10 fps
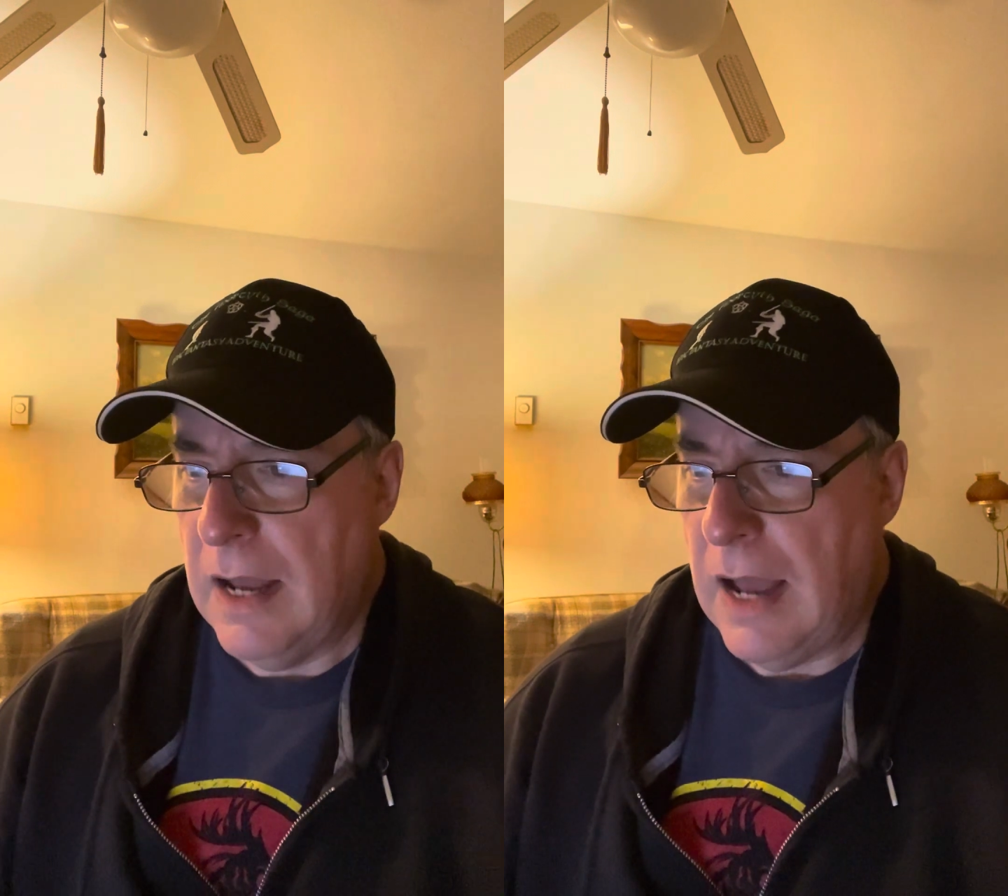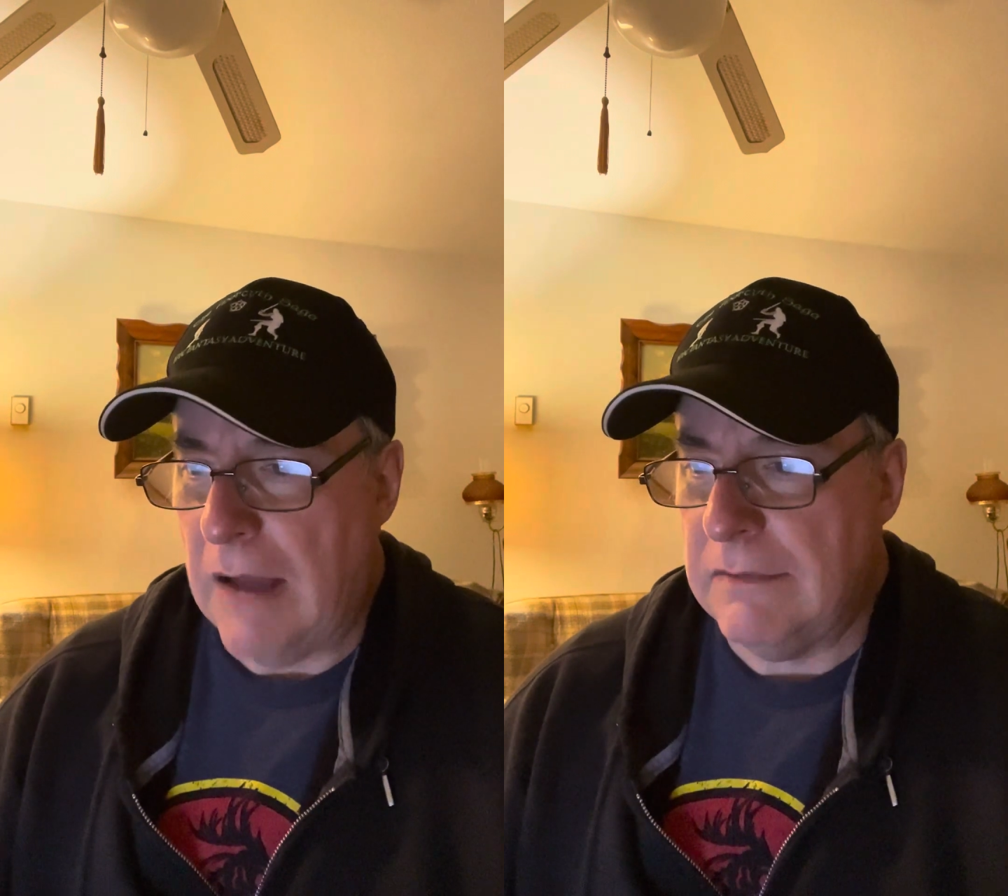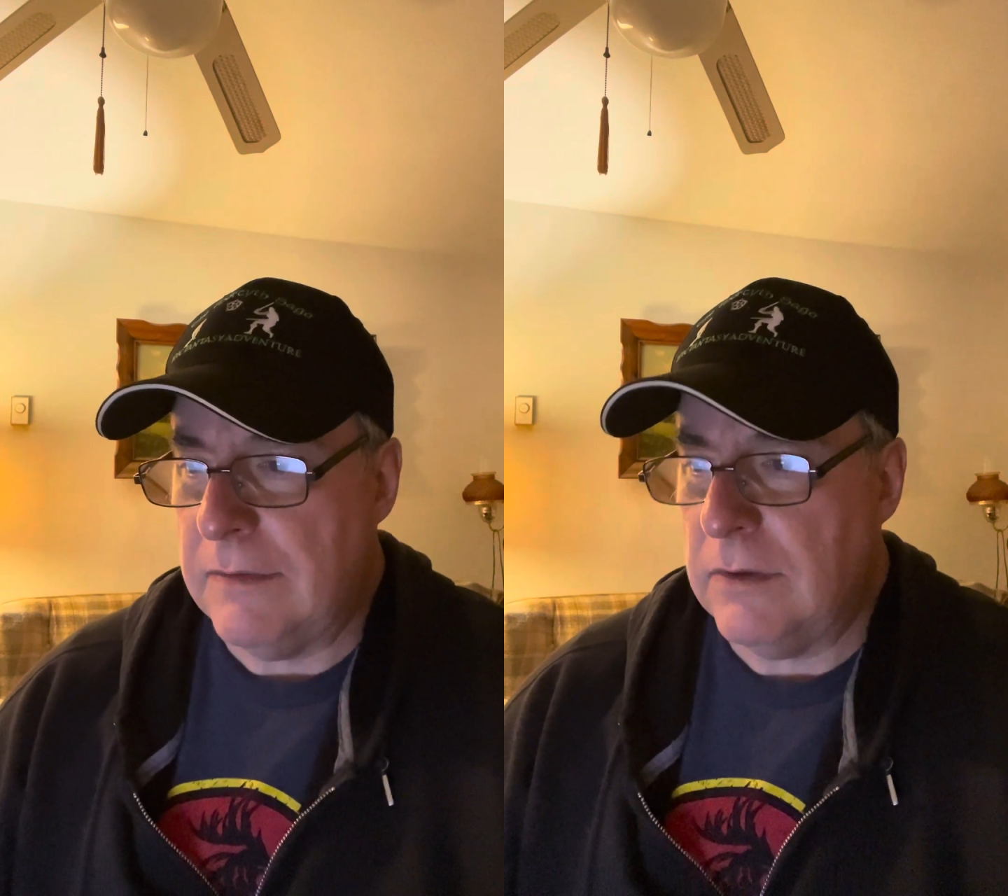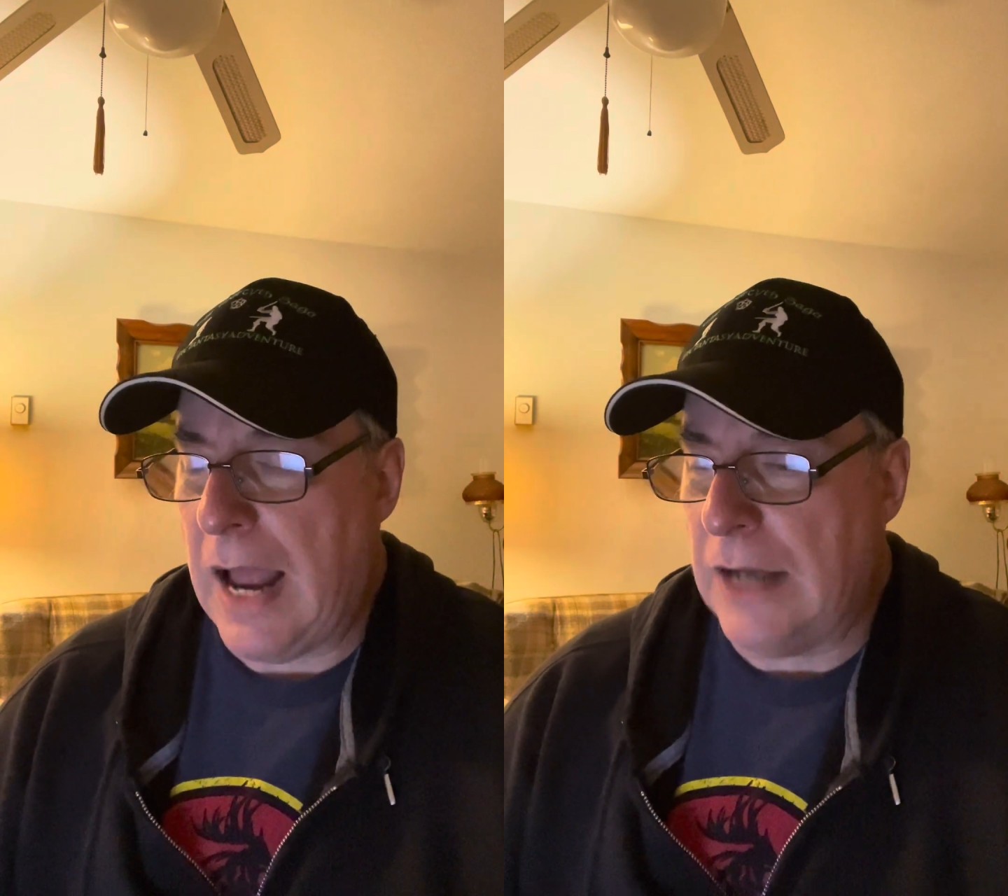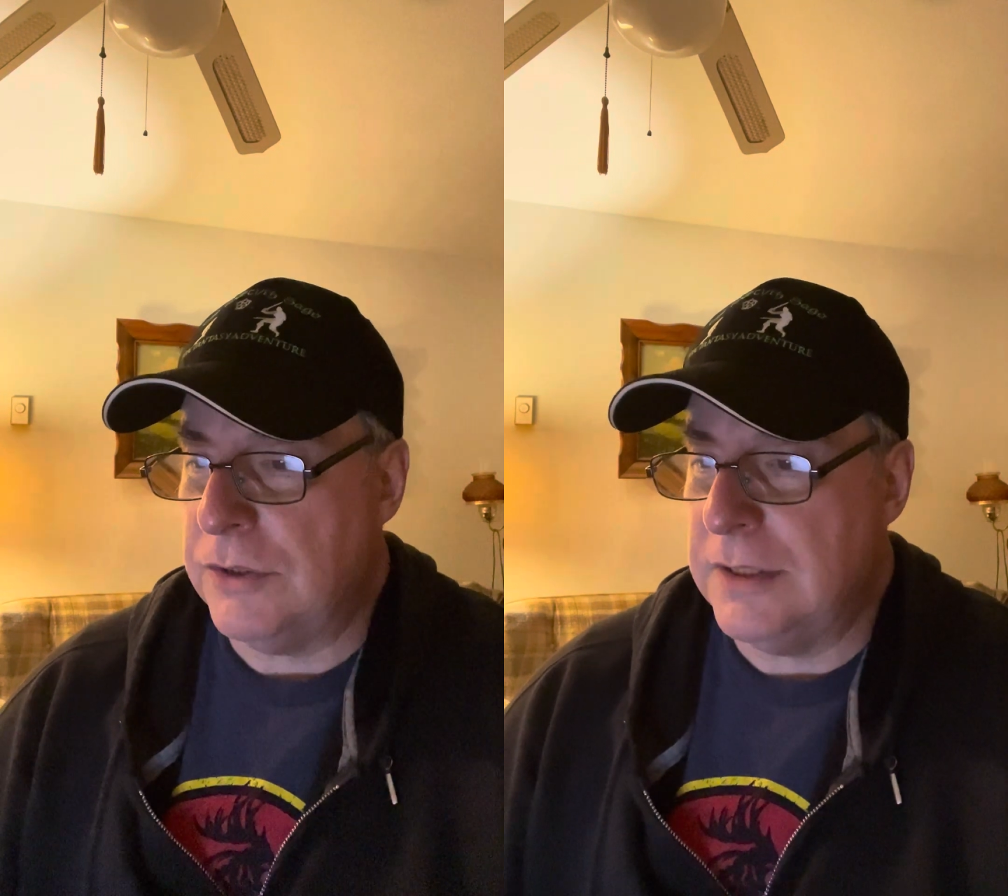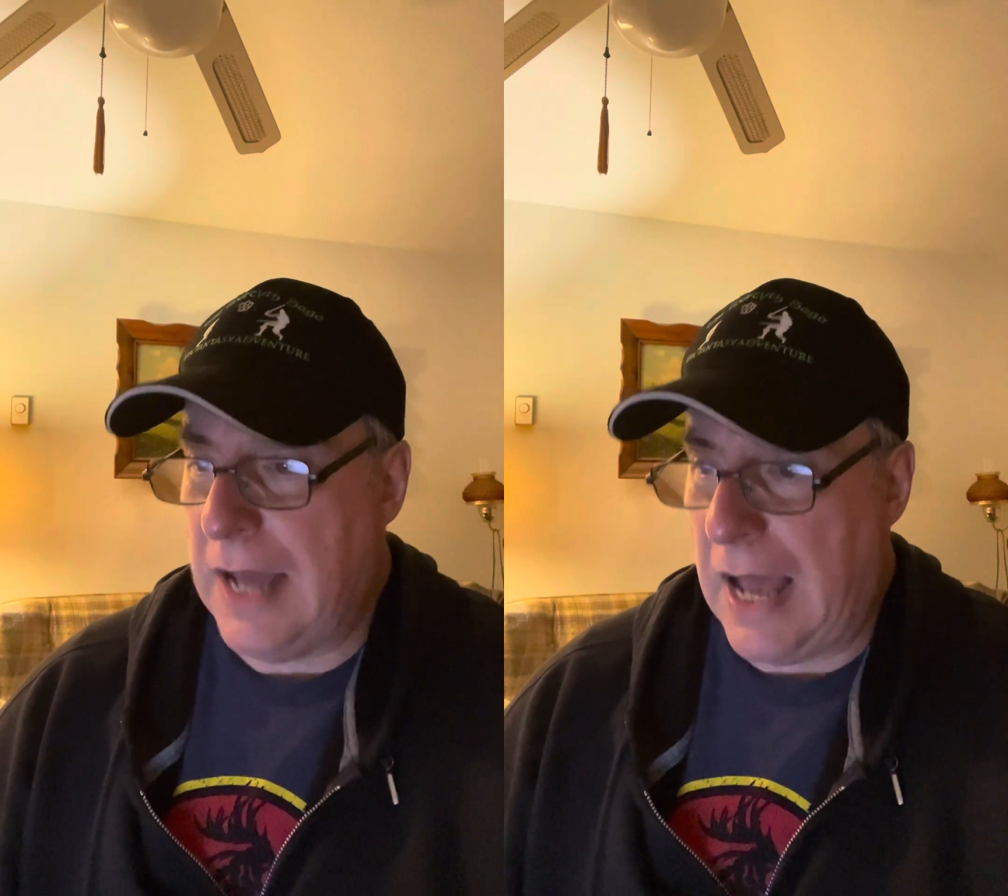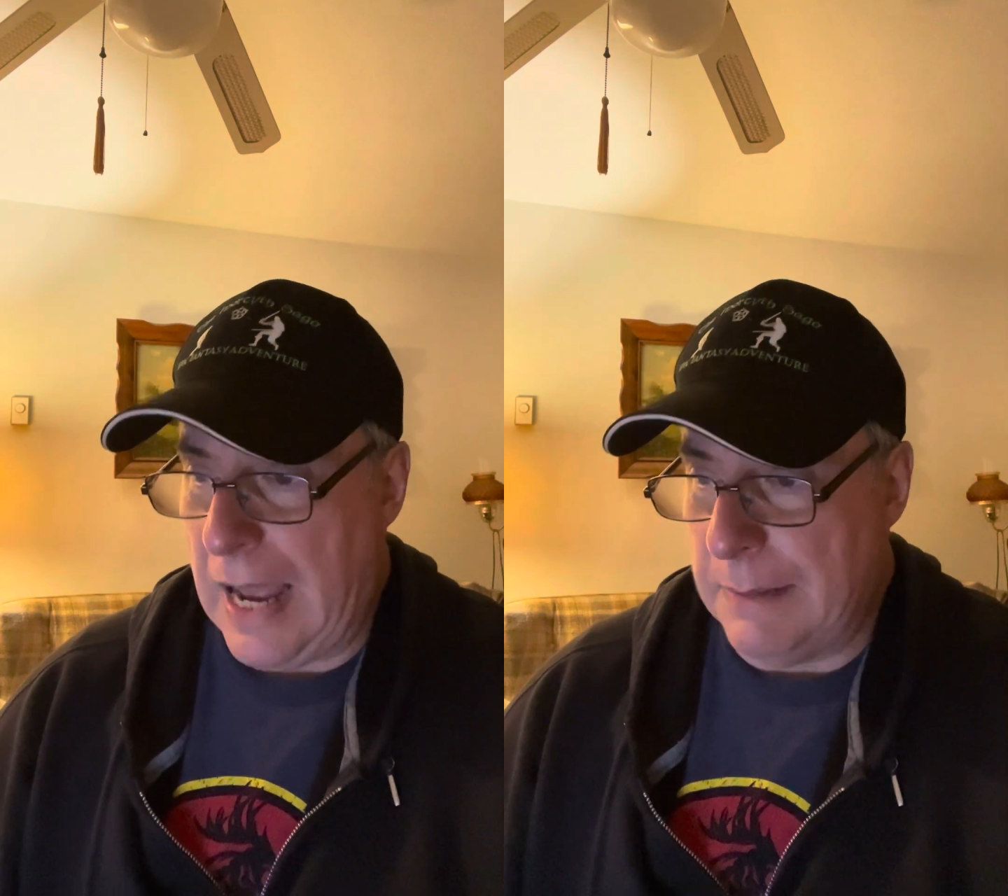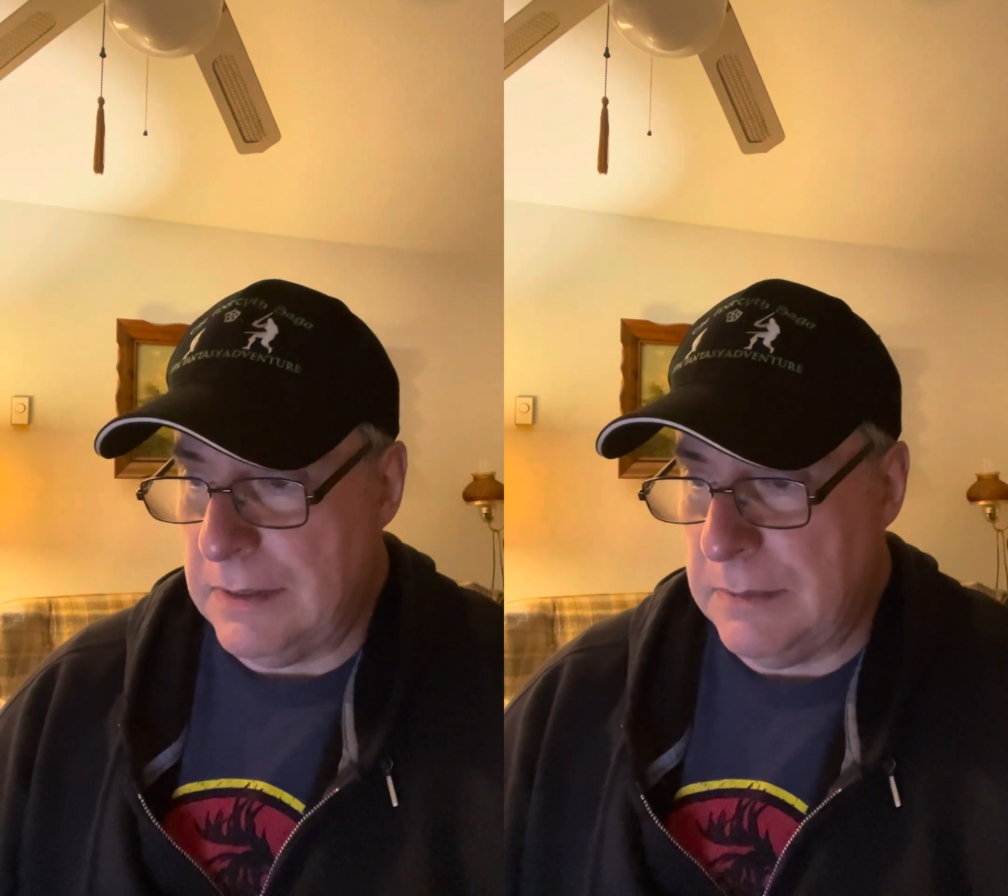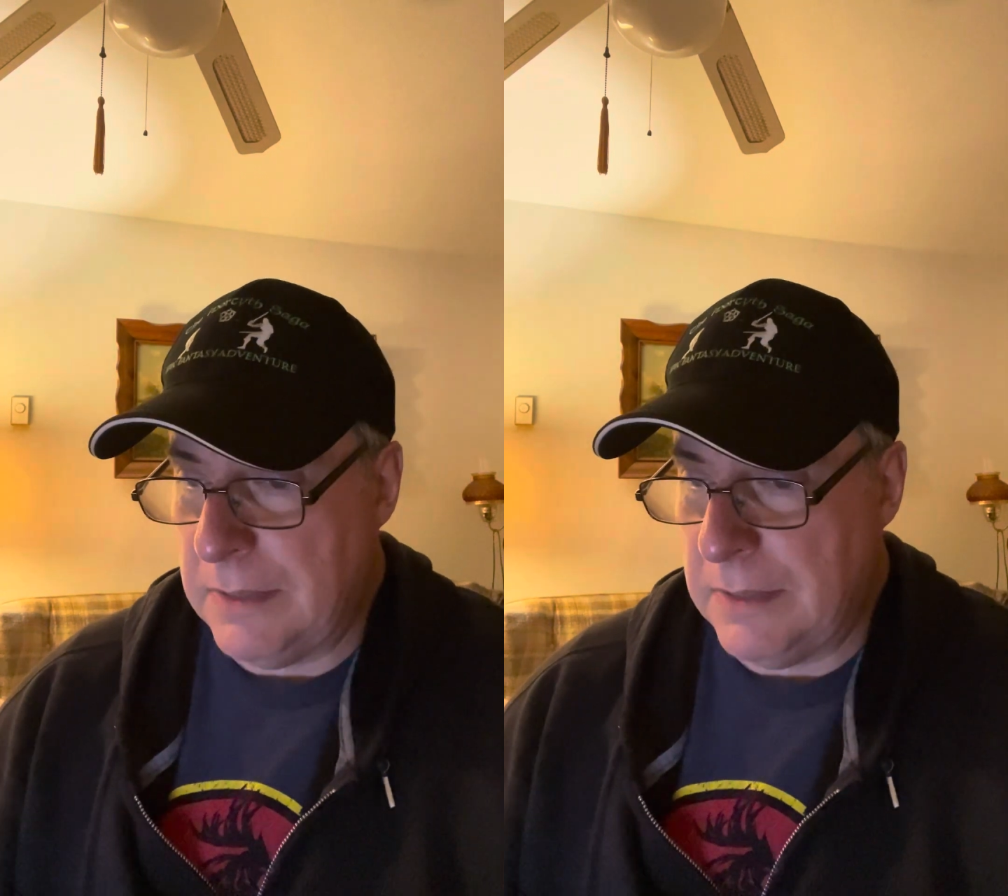"I've never actually timed it,